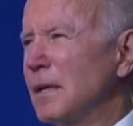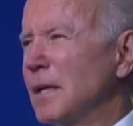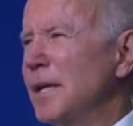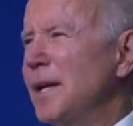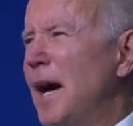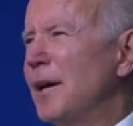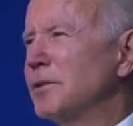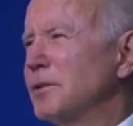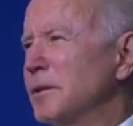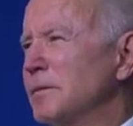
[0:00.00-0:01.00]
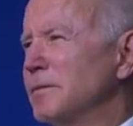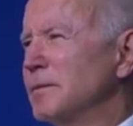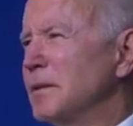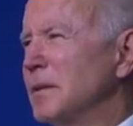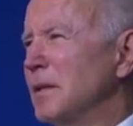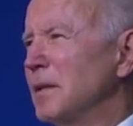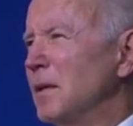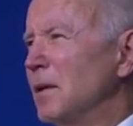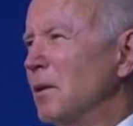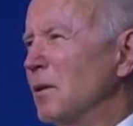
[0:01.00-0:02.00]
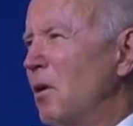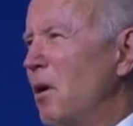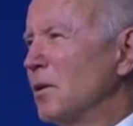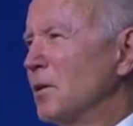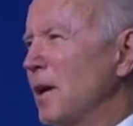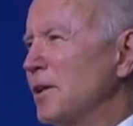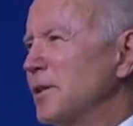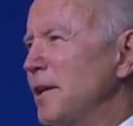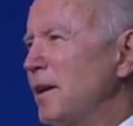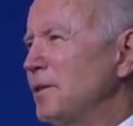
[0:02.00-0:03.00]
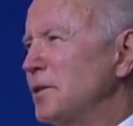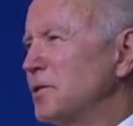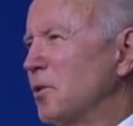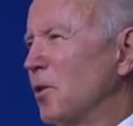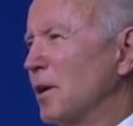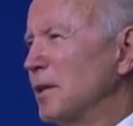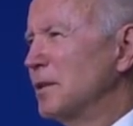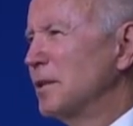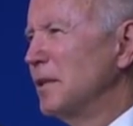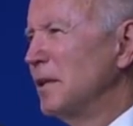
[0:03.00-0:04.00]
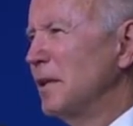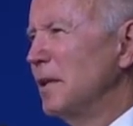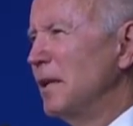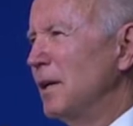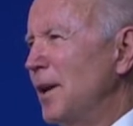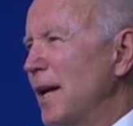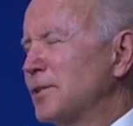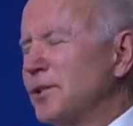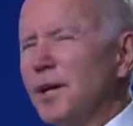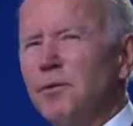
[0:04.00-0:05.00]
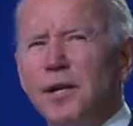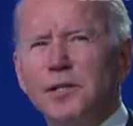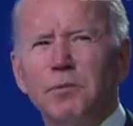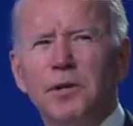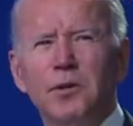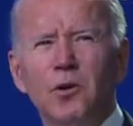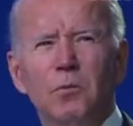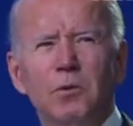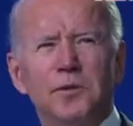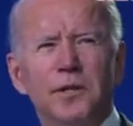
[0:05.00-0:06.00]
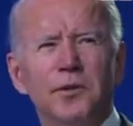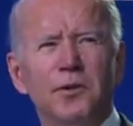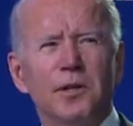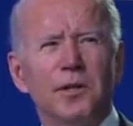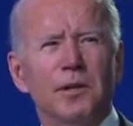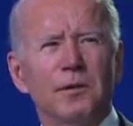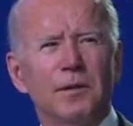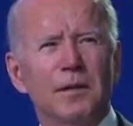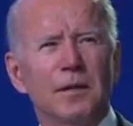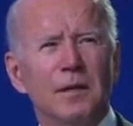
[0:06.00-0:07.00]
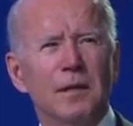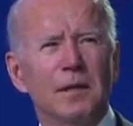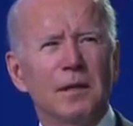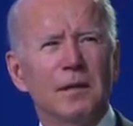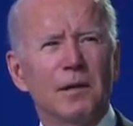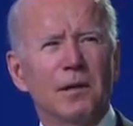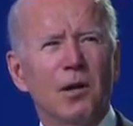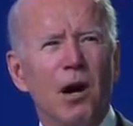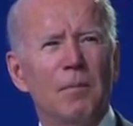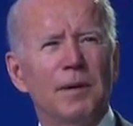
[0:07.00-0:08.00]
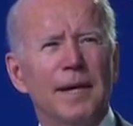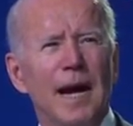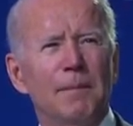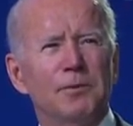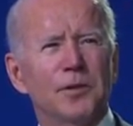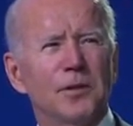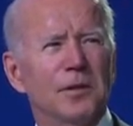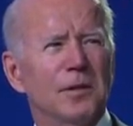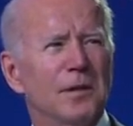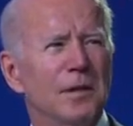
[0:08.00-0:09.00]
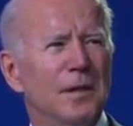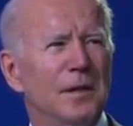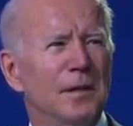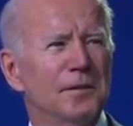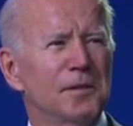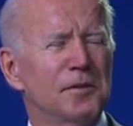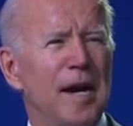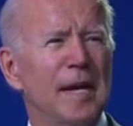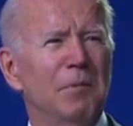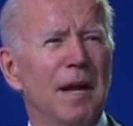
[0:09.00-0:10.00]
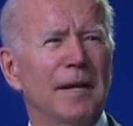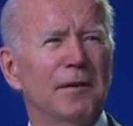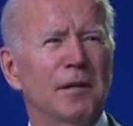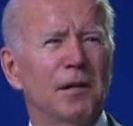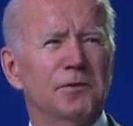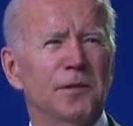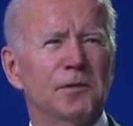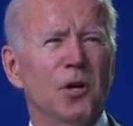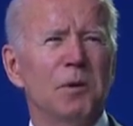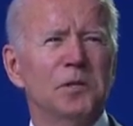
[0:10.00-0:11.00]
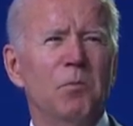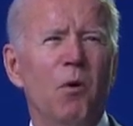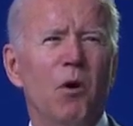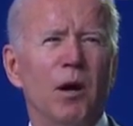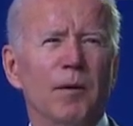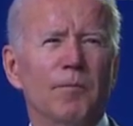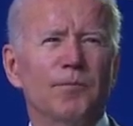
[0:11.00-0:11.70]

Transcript: Clean hydrogen, long-duration energy storage, next-generation renewables and nuclear, carbon capture, sustainable agriculture, and so much more.